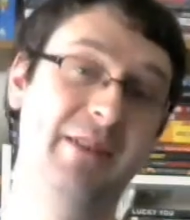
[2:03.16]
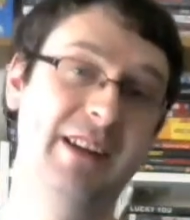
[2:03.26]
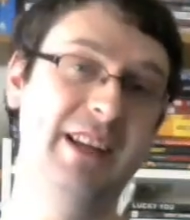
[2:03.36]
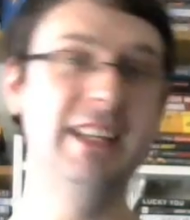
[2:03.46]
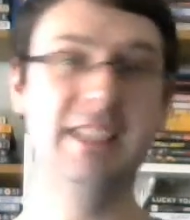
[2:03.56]

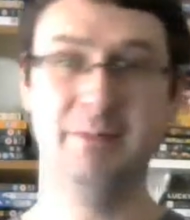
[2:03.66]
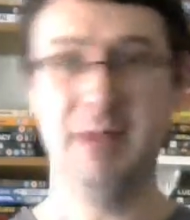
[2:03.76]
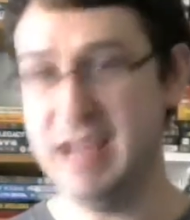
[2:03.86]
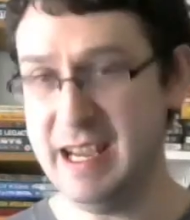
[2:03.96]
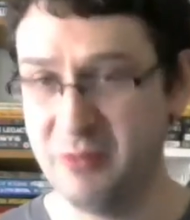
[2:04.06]
It's a
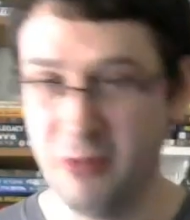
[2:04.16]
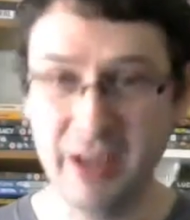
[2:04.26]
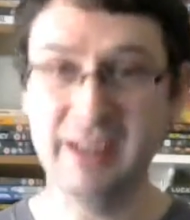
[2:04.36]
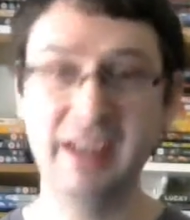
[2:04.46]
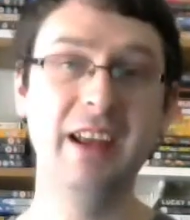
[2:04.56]

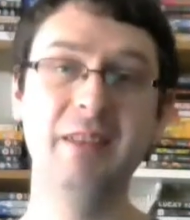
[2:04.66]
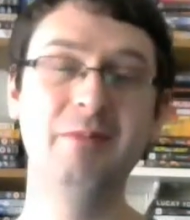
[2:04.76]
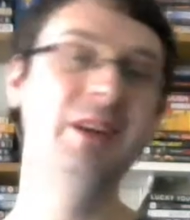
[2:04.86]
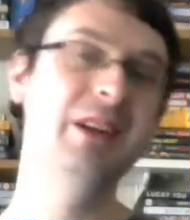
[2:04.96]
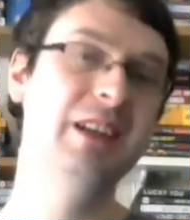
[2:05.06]
PS1 game.
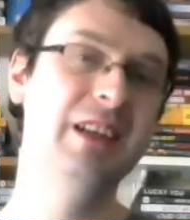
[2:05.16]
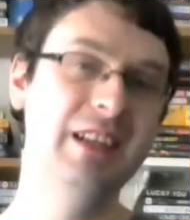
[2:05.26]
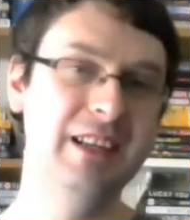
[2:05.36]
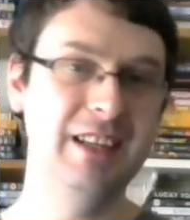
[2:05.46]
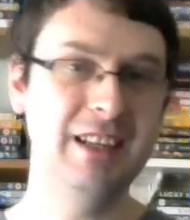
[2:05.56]

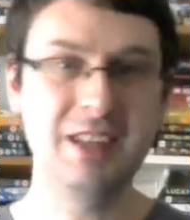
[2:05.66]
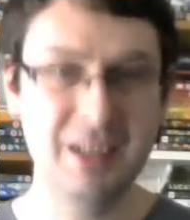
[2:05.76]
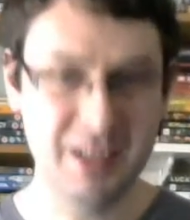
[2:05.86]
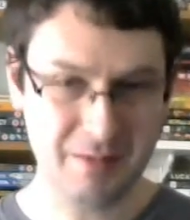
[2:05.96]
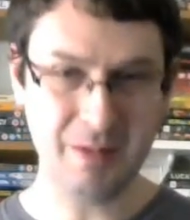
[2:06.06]
It's
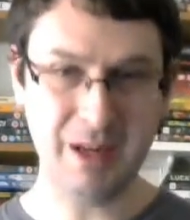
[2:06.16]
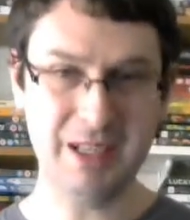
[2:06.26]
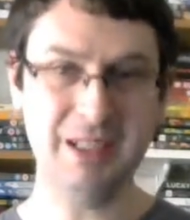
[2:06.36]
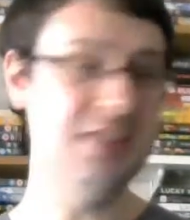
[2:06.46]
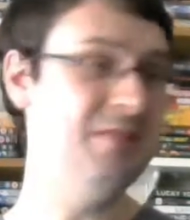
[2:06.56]

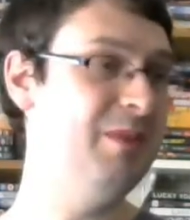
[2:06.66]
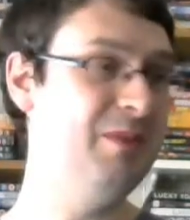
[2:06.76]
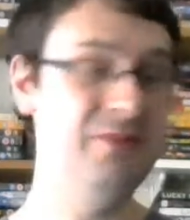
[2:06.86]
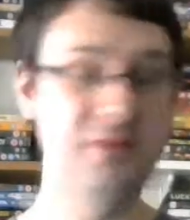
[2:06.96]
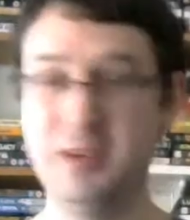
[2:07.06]
PlayStation
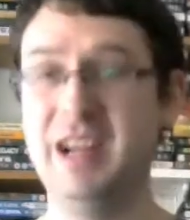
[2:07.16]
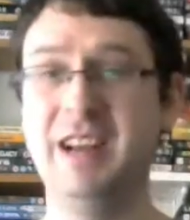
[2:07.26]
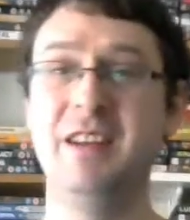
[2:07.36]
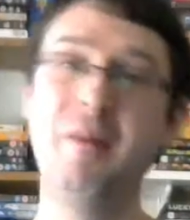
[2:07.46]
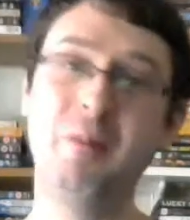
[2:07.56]
before it had a
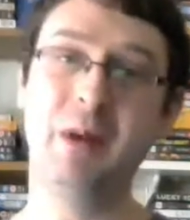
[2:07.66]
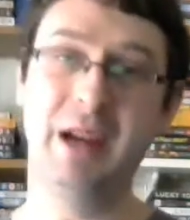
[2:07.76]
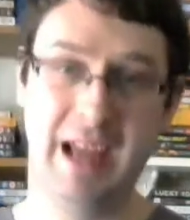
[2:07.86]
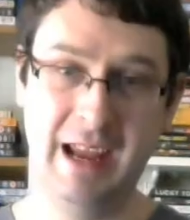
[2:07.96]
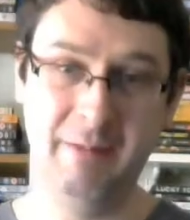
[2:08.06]
number
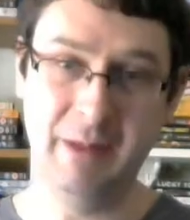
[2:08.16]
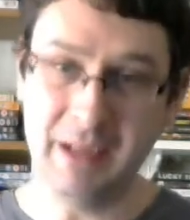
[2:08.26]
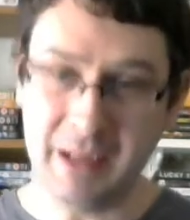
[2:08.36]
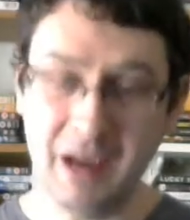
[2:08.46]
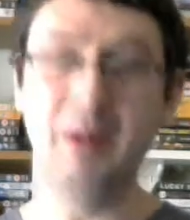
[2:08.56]
game.
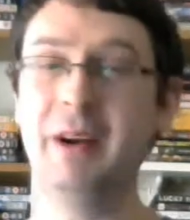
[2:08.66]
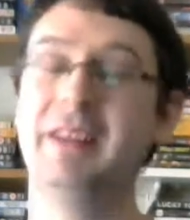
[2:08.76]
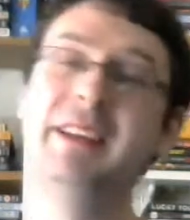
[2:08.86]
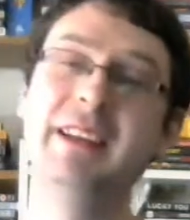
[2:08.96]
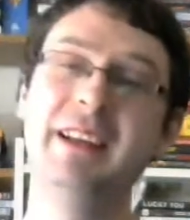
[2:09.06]
Come on.
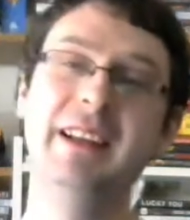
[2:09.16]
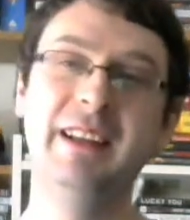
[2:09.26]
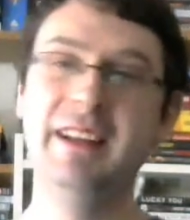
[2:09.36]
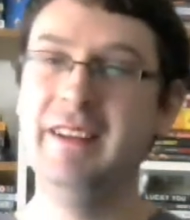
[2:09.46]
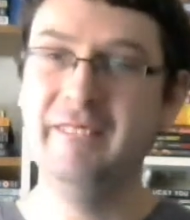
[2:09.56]

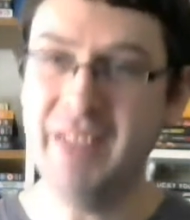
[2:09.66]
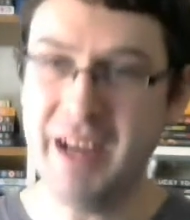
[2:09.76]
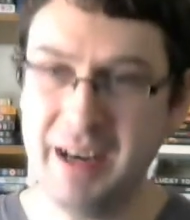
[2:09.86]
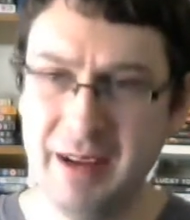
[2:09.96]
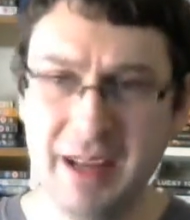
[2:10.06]
But
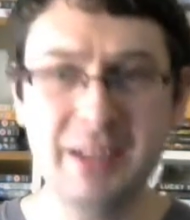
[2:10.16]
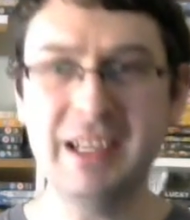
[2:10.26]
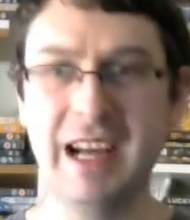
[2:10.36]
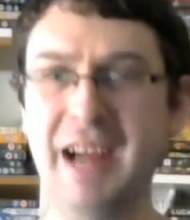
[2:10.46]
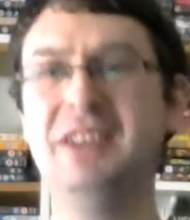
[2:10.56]
anyway, this
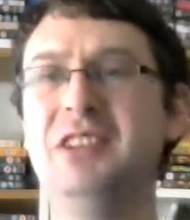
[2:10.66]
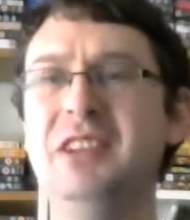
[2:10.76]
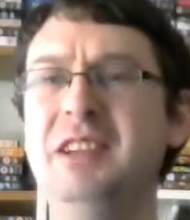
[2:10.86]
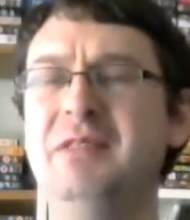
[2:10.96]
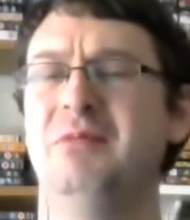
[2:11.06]

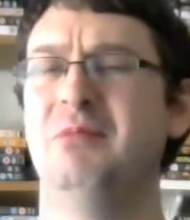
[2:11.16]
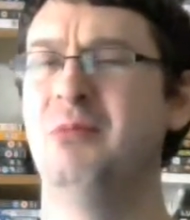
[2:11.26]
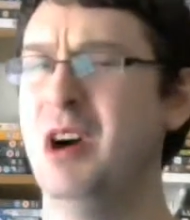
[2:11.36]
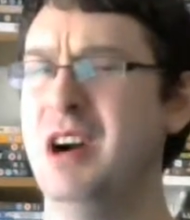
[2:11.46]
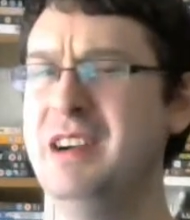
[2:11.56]
actually
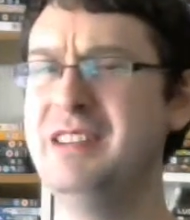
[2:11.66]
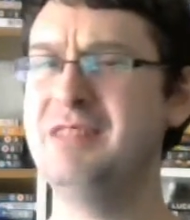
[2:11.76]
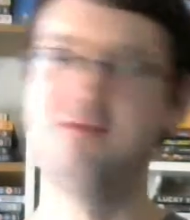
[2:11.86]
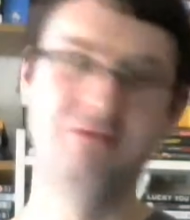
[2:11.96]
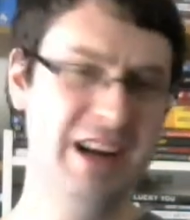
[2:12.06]

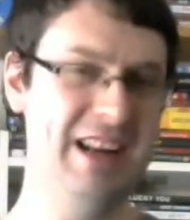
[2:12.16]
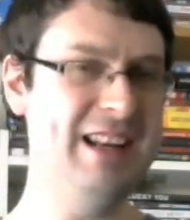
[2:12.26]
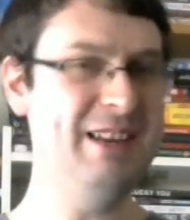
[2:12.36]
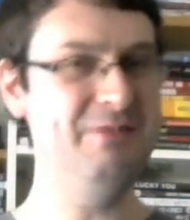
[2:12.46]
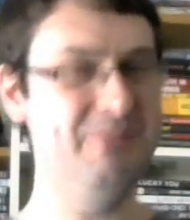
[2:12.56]
worked
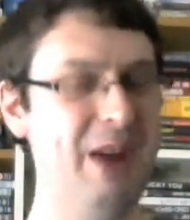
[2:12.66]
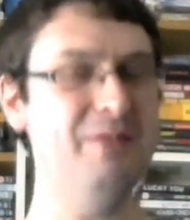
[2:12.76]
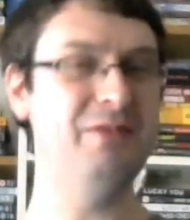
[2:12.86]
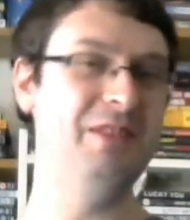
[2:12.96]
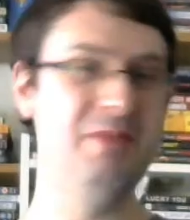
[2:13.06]
really well
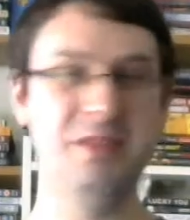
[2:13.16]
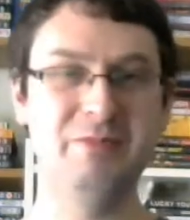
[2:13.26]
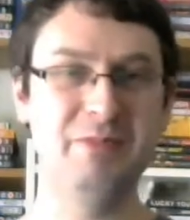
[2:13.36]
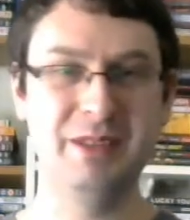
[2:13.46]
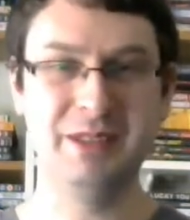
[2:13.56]
for a
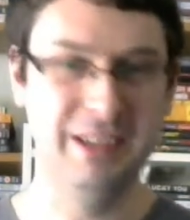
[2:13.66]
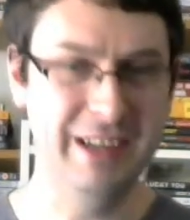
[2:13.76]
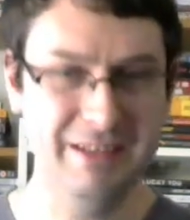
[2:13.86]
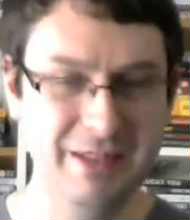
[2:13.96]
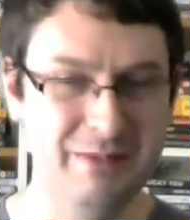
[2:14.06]
blockbuster. It
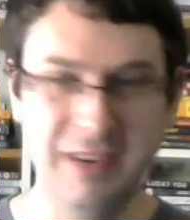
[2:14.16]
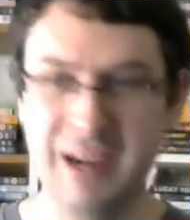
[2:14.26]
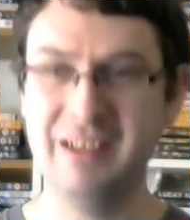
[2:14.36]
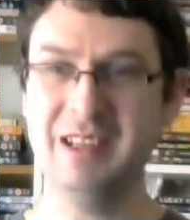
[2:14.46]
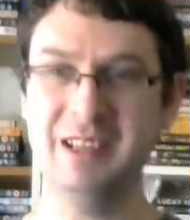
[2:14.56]
was
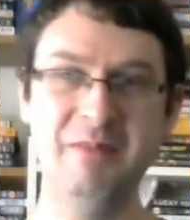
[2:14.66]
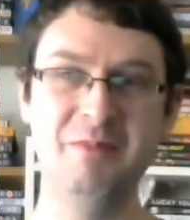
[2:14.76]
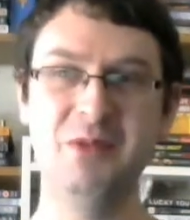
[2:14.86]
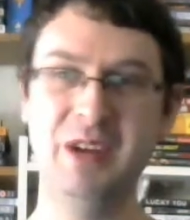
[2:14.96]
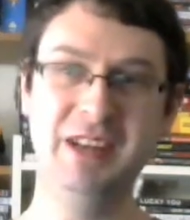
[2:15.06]
very
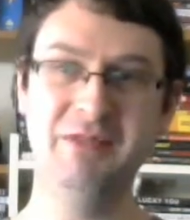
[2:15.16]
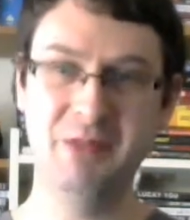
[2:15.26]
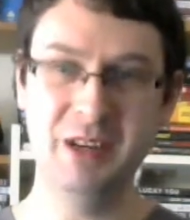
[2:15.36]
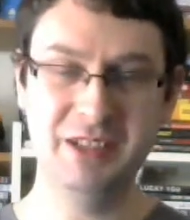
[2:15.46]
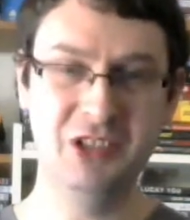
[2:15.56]
simple. It
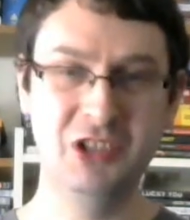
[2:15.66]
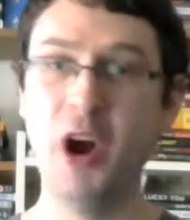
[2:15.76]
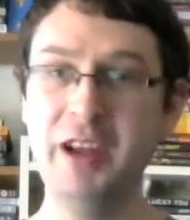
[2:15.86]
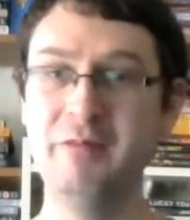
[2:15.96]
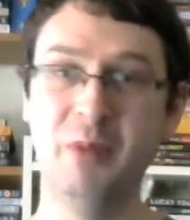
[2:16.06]
was
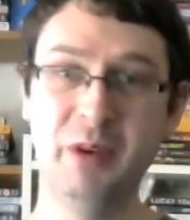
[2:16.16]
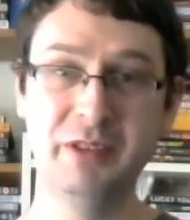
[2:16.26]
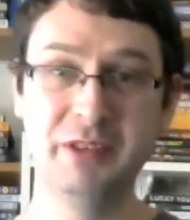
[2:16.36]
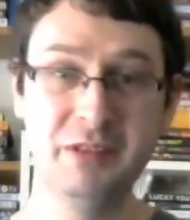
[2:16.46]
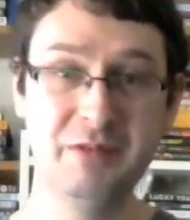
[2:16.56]
giant
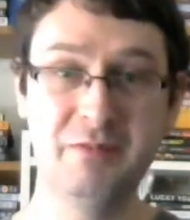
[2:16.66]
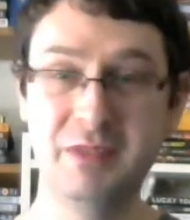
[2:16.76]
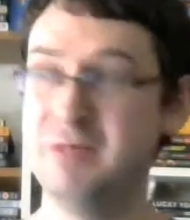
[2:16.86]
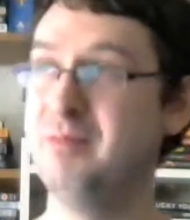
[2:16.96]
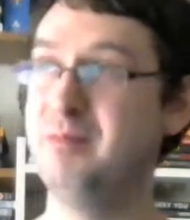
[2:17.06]
monsters
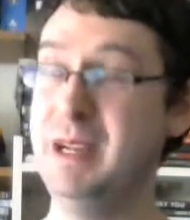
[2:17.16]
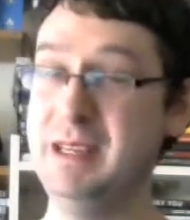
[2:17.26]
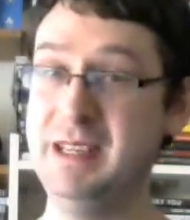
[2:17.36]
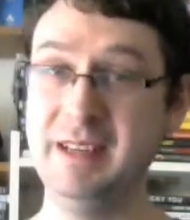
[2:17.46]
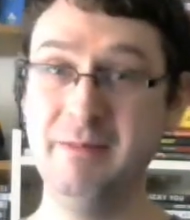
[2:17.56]

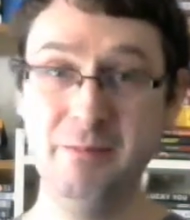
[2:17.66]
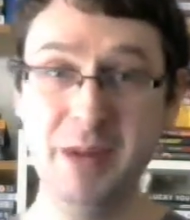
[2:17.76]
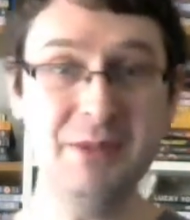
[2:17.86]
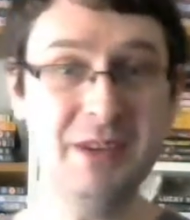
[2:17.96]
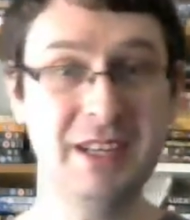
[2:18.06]
beating
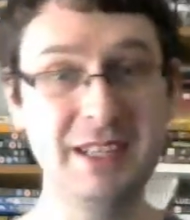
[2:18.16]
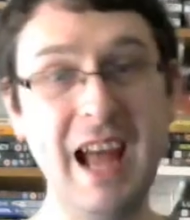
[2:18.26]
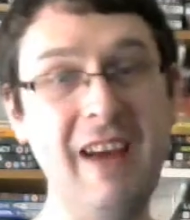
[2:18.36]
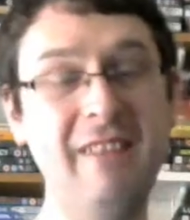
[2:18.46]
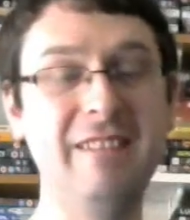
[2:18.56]
buildings
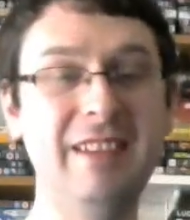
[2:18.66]
down.